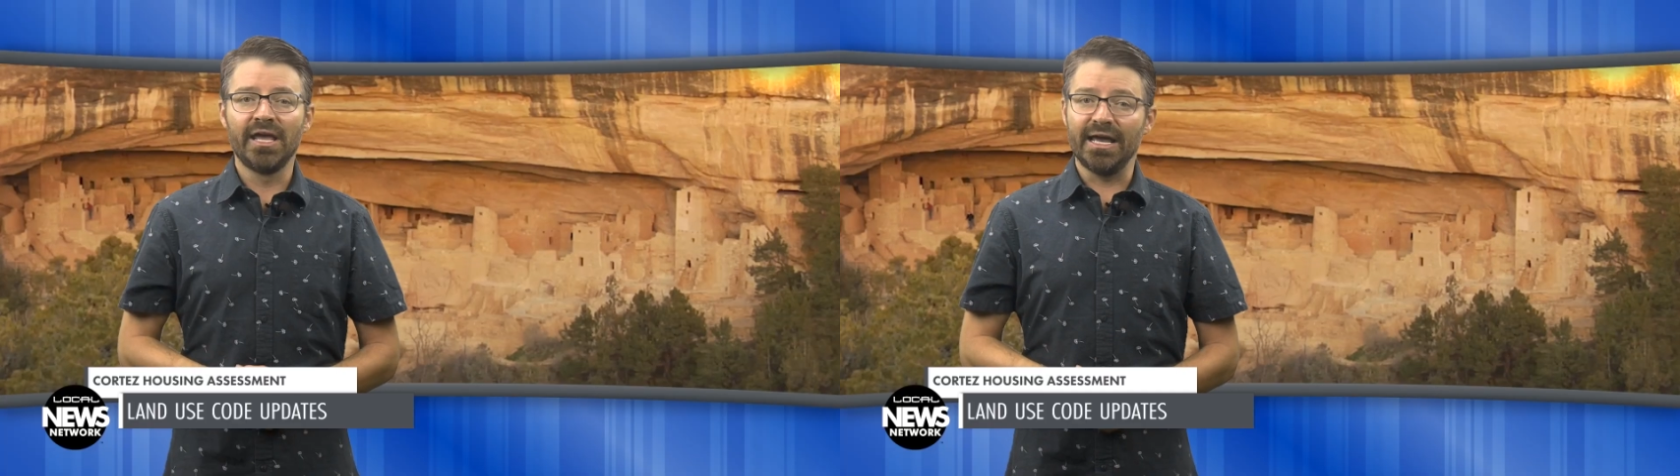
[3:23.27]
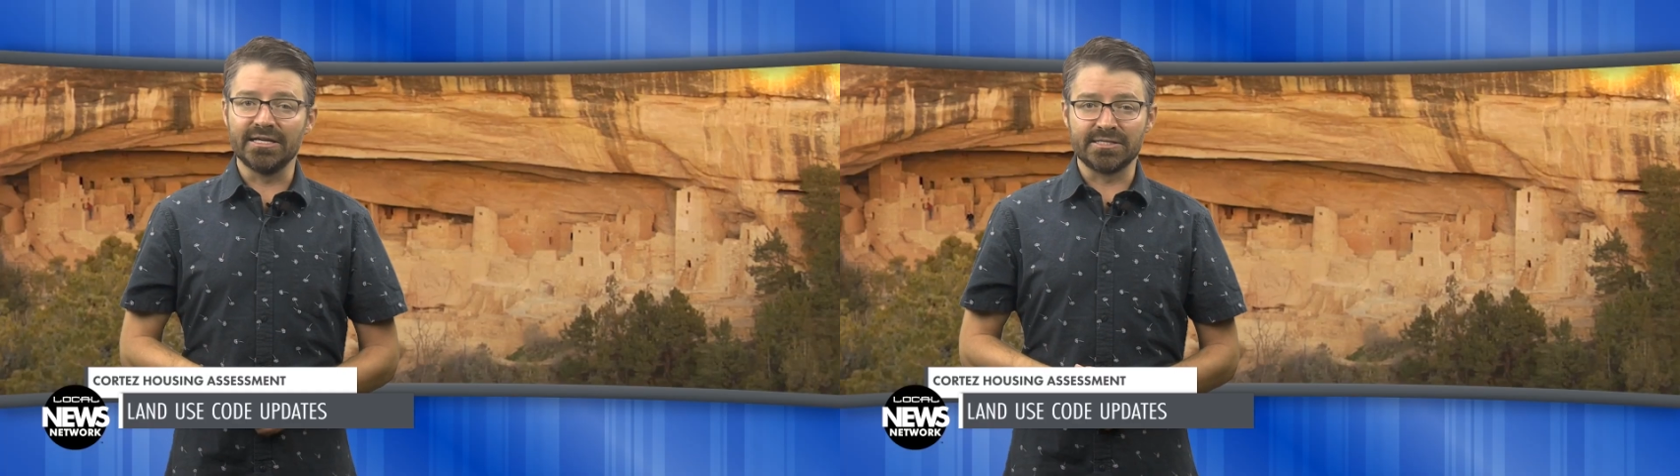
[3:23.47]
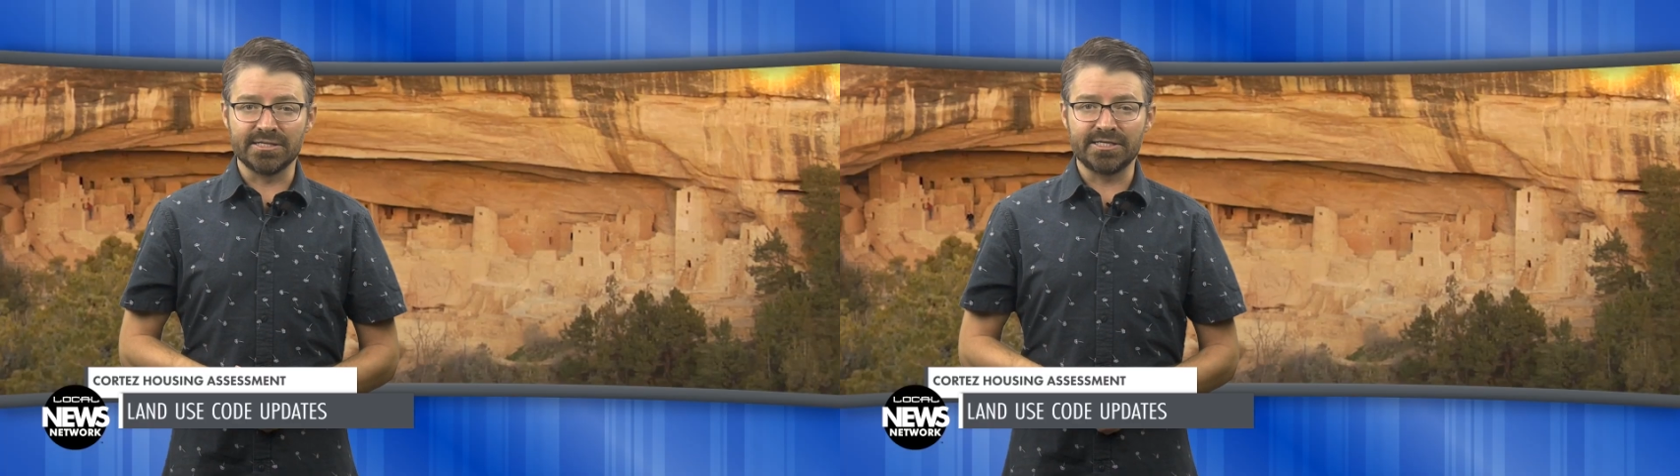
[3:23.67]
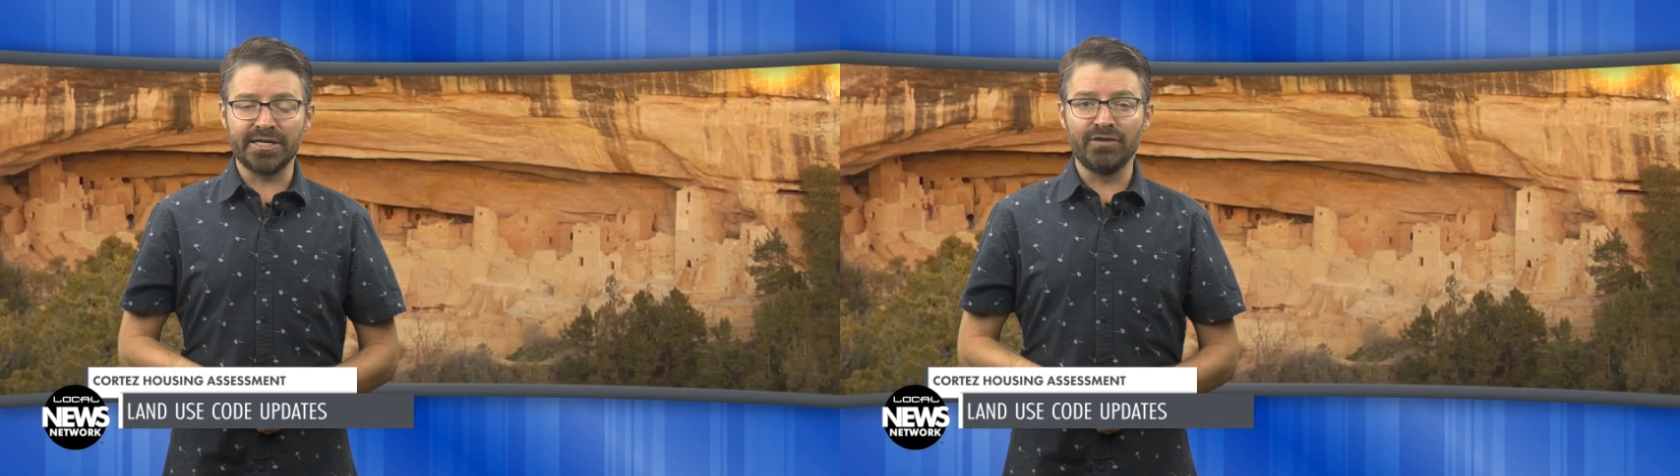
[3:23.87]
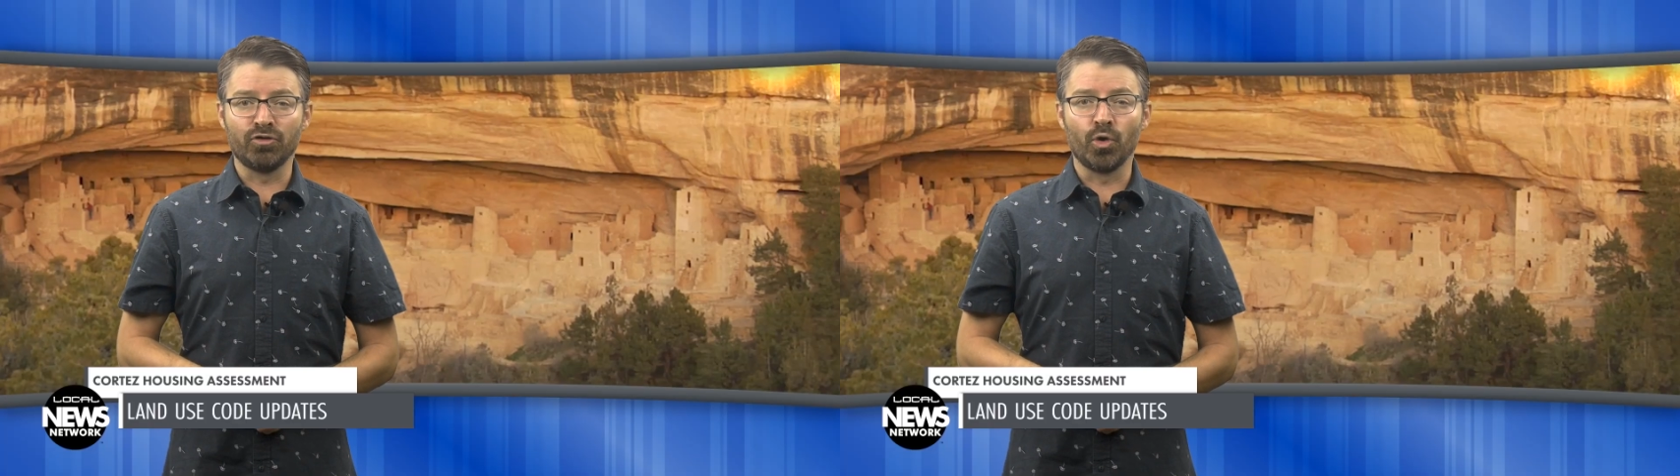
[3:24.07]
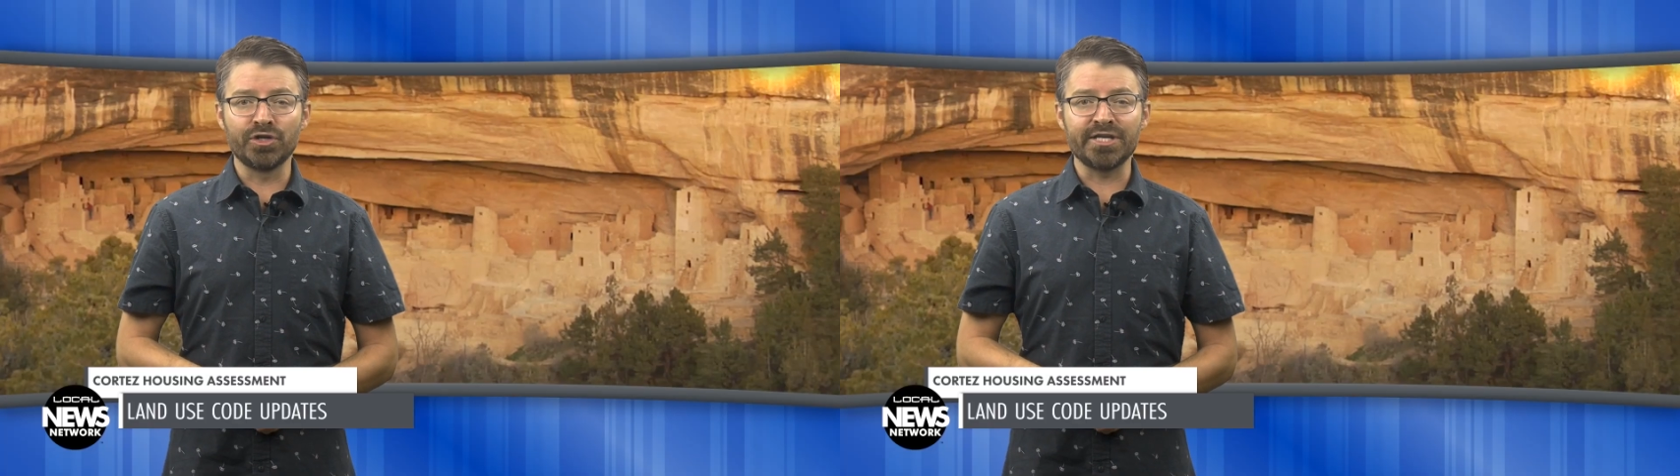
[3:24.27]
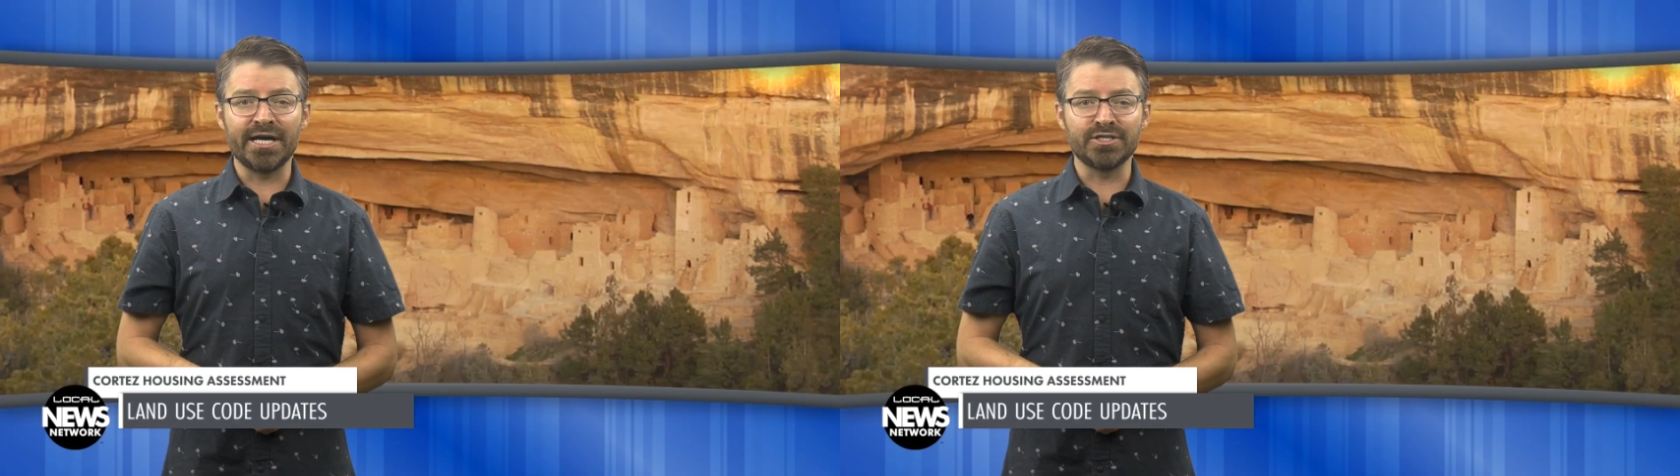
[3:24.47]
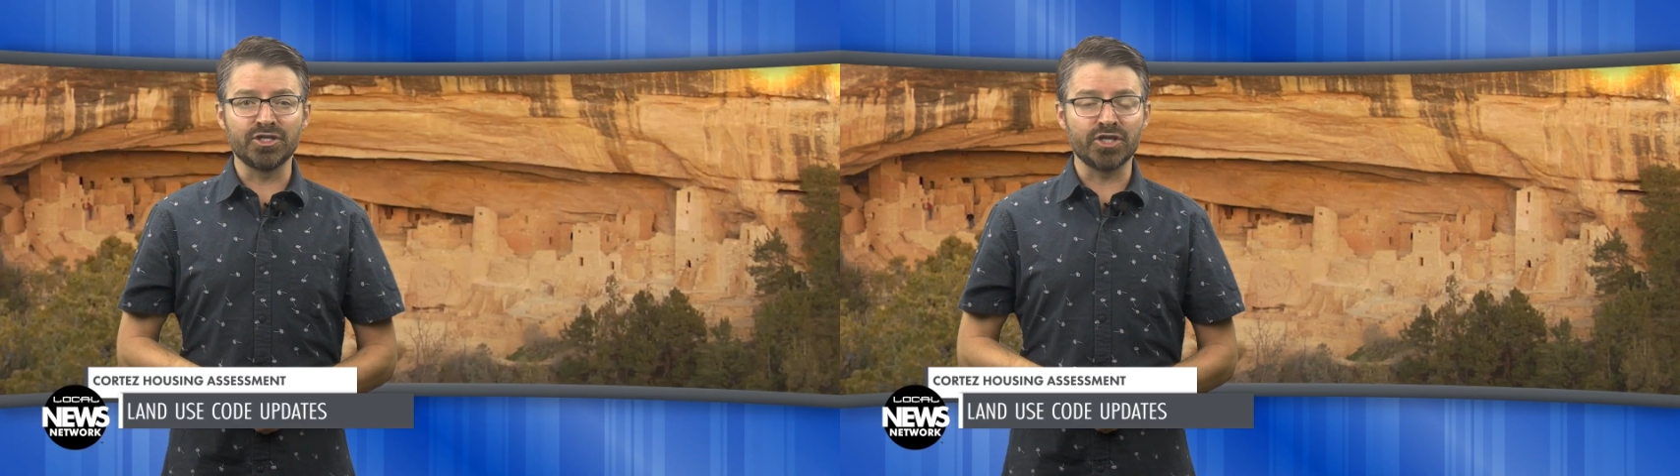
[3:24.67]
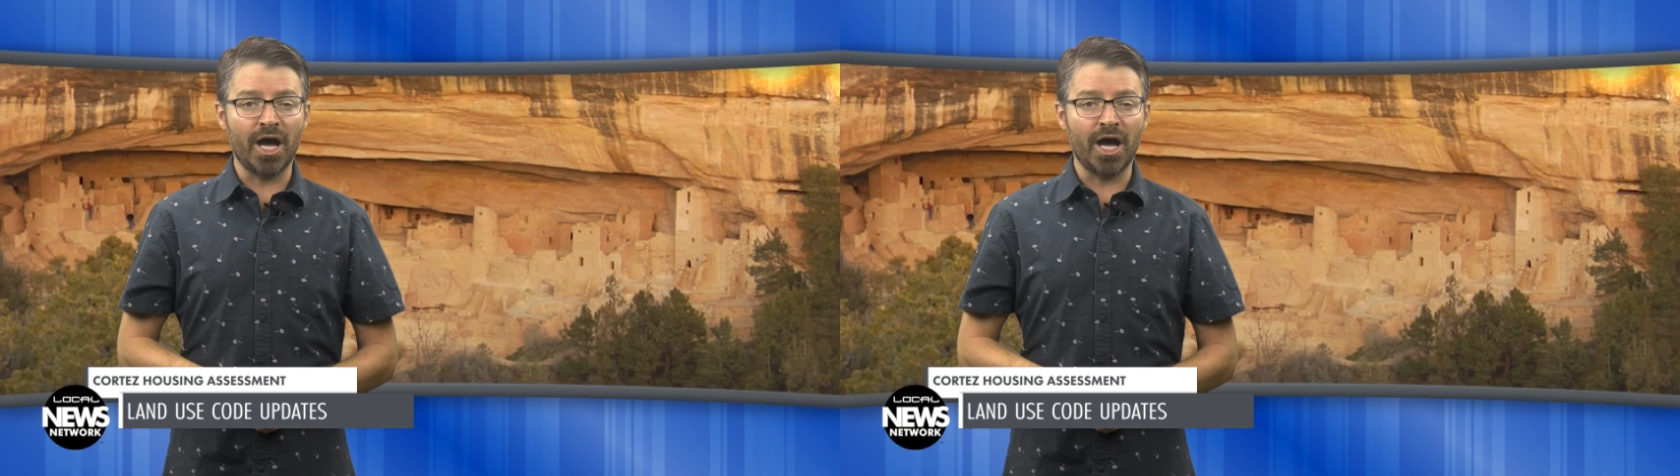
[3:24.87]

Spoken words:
As the city of Cortez is